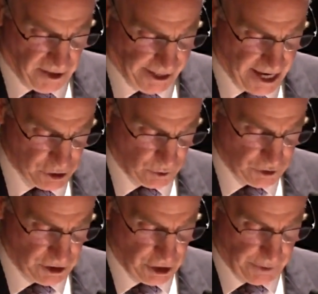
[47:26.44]
The
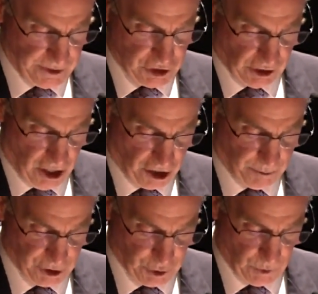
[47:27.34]
Canso's endurance and
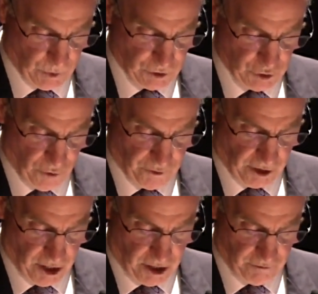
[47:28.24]
longer patrols over
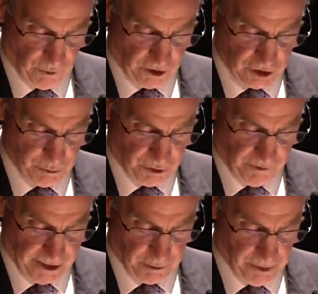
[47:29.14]
the convoys
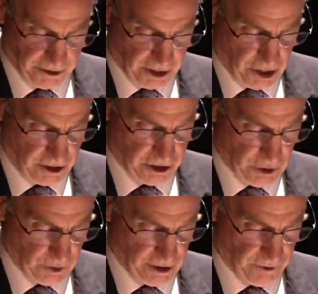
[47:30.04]
provided better
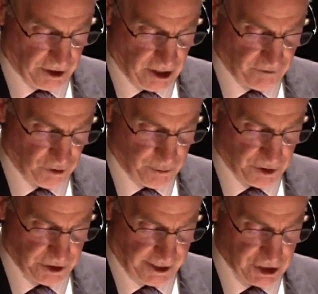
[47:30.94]
continuity for convoy
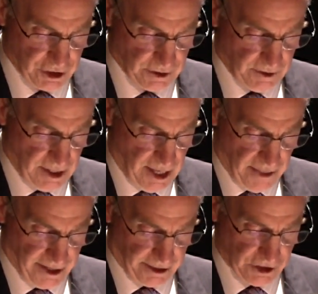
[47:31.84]
protection
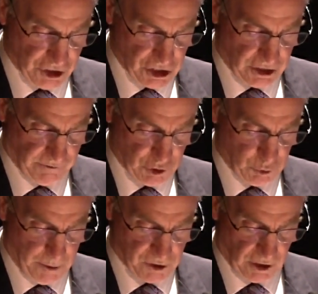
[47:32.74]
that consisted of
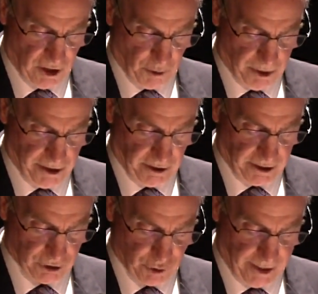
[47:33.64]
sweeps along
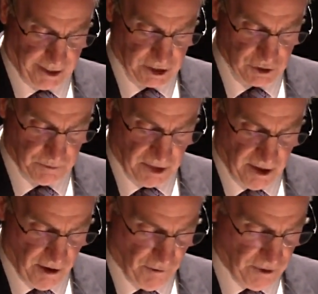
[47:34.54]
parallel tracks,
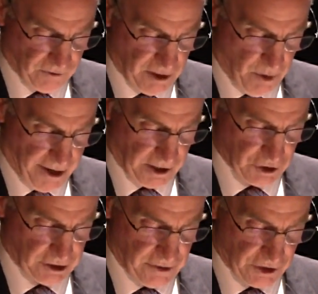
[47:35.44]
50
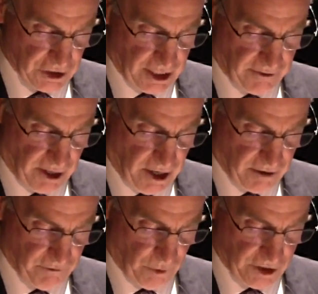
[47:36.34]
miles on either side of the
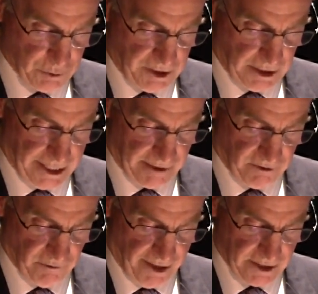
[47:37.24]
convoy's mean line
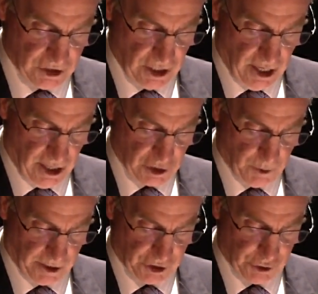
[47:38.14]
of advance,
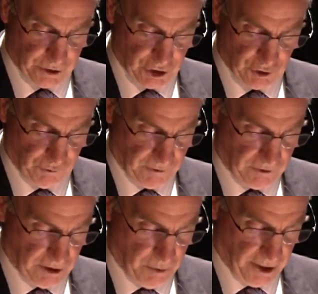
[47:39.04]
as well as searches
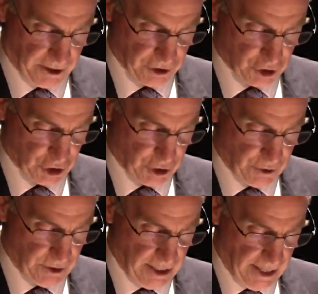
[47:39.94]
50 miles
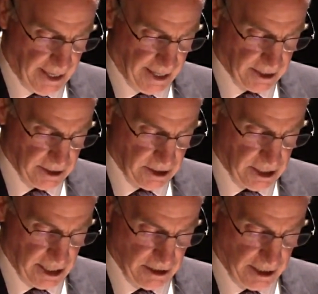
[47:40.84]
astern and
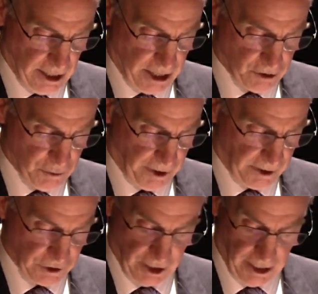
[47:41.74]
10 and 100
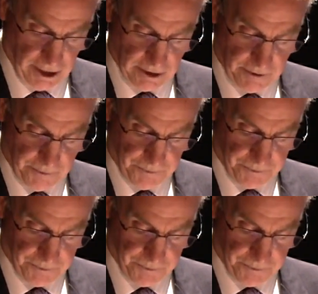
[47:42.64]
miles ahead.